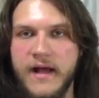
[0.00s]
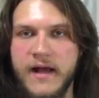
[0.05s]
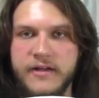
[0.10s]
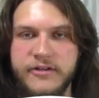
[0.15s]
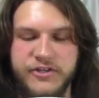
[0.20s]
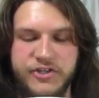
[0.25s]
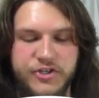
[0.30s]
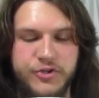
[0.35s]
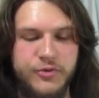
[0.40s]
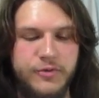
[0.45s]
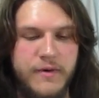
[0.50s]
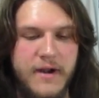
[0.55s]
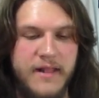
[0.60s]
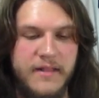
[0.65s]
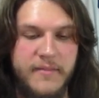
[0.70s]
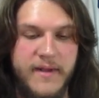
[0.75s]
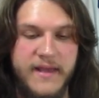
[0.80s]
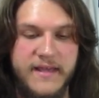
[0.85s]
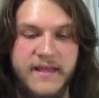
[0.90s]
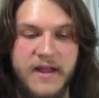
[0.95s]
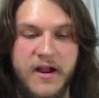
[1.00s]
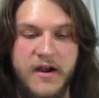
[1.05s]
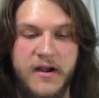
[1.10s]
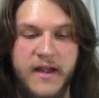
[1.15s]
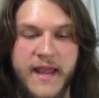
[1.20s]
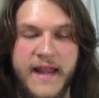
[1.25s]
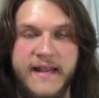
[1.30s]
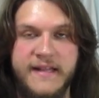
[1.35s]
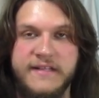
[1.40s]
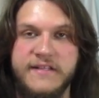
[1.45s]
just shooting around the
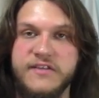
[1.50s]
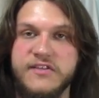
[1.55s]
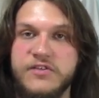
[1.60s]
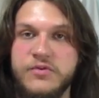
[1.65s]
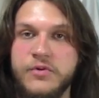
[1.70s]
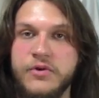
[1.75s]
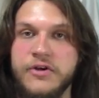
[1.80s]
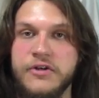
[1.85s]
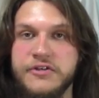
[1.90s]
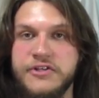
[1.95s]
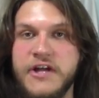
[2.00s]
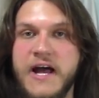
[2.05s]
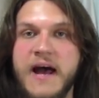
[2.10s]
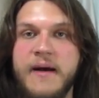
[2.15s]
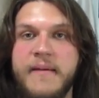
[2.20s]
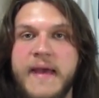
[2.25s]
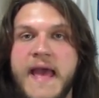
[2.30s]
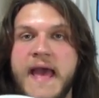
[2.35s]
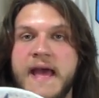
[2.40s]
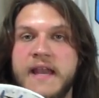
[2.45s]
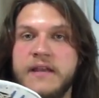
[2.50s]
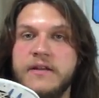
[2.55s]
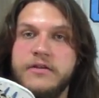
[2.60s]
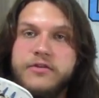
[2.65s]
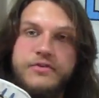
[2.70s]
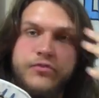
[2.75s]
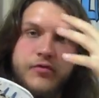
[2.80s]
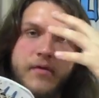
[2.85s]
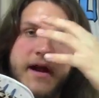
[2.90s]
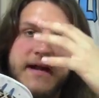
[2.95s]
backyard, and it does do a good job at
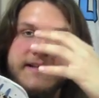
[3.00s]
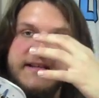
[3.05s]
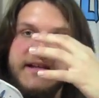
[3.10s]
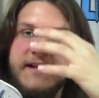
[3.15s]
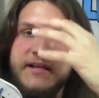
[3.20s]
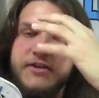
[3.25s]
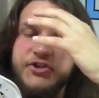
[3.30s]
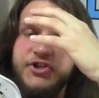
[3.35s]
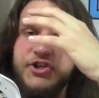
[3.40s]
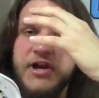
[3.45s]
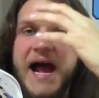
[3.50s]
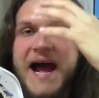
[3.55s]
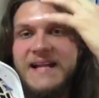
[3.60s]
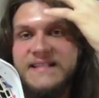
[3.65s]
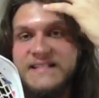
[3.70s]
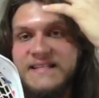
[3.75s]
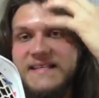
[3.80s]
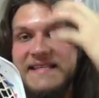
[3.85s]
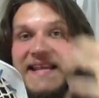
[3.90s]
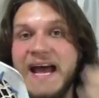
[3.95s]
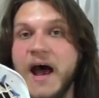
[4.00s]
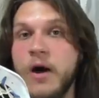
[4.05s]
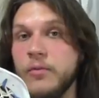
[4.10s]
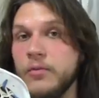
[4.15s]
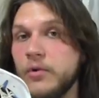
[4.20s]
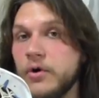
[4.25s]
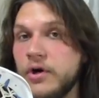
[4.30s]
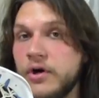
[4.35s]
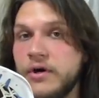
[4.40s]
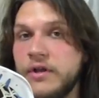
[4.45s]
directing shots
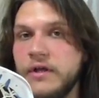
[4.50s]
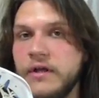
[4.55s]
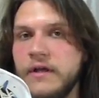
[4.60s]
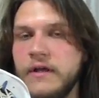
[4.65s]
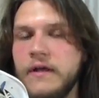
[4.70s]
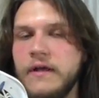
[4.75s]
downward